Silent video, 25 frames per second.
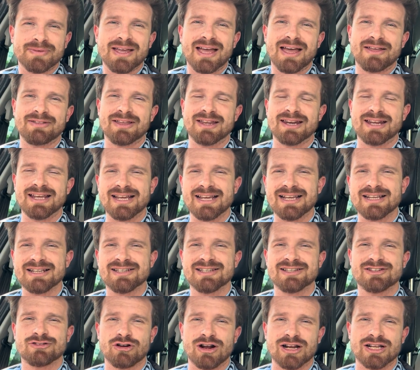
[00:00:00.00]
and then
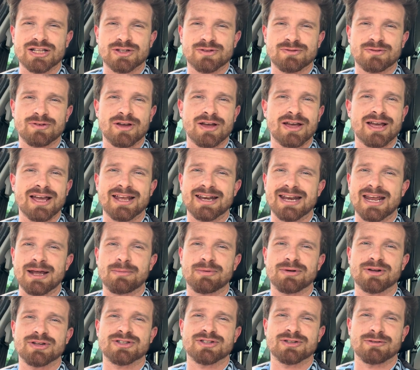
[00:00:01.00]
his transfer
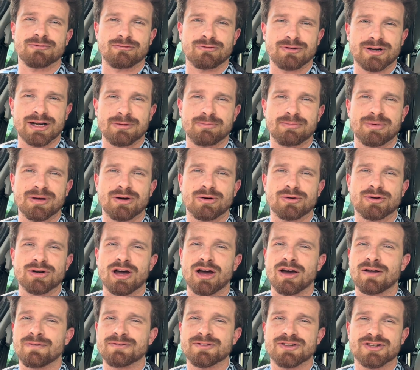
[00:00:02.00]
enabled us to rebuild
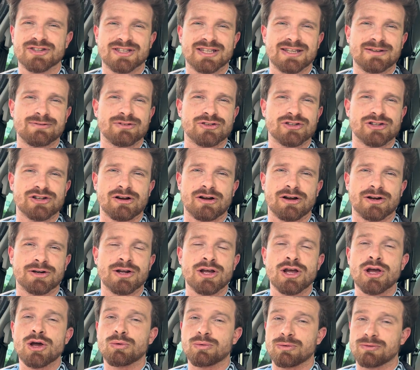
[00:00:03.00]
under Steven Gerrard
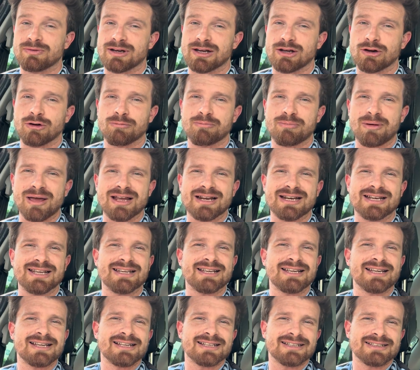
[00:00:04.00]
with Leon
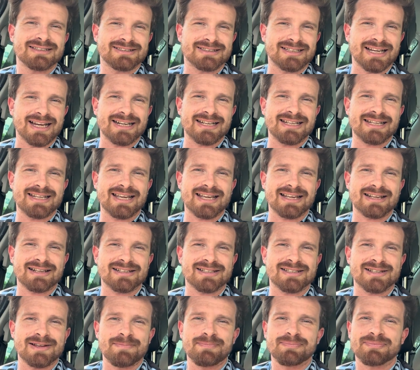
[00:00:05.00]
Bailey, Danny
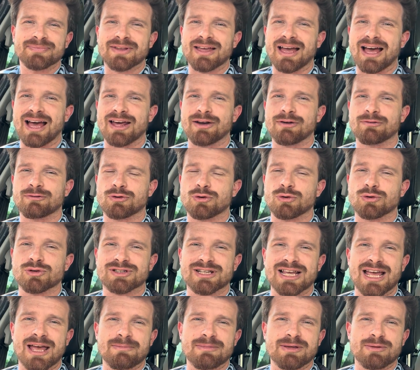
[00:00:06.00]
Ings, and of course
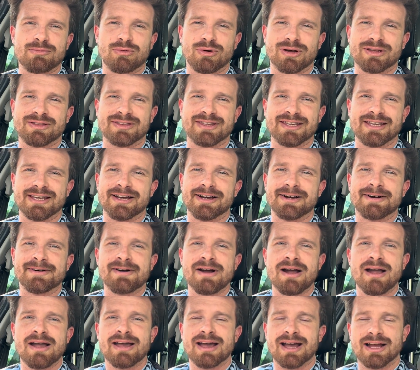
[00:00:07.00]
Emi Buendia,
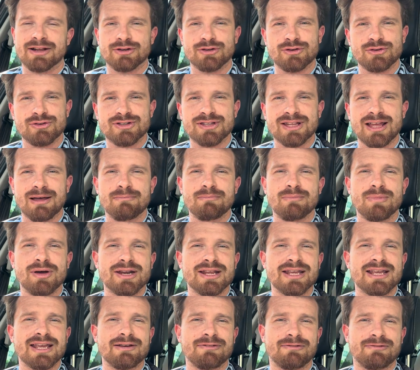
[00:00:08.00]
and using that
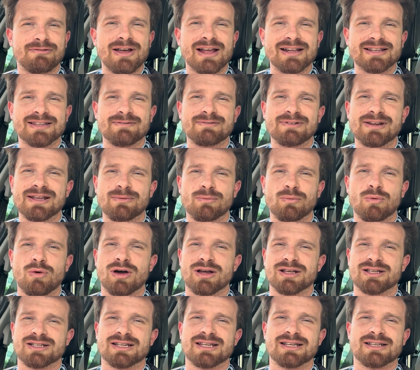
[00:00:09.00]
money effectively and
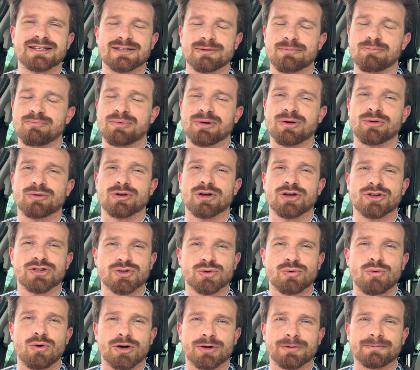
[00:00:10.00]
wisely to build our
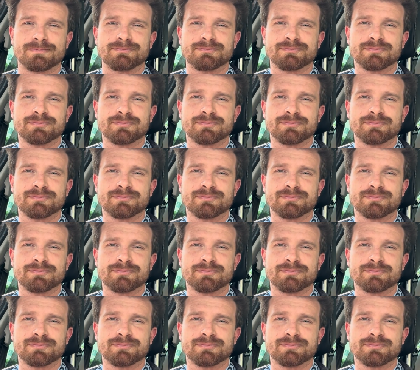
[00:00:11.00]
squad.